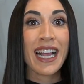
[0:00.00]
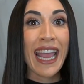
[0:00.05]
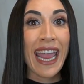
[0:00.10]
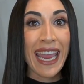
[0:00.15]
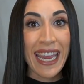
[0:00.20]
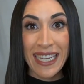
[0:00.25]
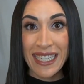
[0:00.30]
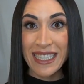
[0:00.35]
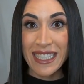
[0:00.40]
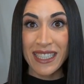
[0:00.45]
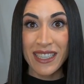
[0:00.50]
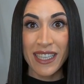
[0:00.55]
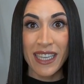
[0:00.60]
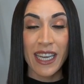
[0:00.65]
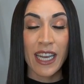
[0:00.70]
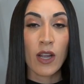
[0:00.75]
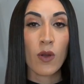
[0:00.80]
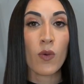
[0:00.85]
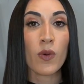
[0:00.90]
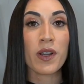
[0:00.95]
hand
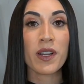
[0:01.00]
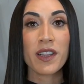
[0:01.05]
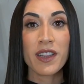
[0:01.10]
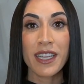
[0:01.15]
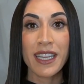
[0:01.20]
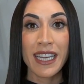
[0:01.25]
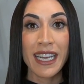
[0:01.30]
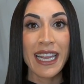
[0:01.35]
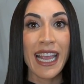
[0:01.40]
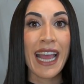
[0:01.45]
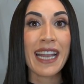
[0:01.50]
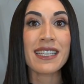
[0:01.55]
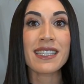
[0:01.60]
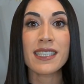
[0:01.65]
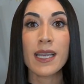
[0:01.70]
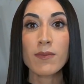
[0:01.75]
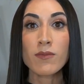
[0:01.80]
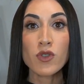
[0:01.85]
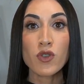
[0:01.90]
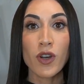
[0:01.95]
cleaning or cleaning, and
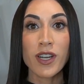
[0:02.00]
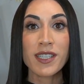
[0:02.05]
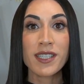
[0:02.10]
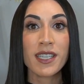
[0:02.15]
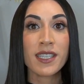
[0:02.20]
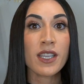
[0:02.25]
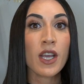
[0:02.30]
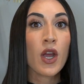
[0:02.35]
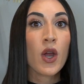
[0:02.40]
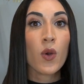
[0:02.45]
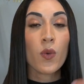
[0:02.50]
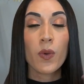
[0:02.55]
some dresses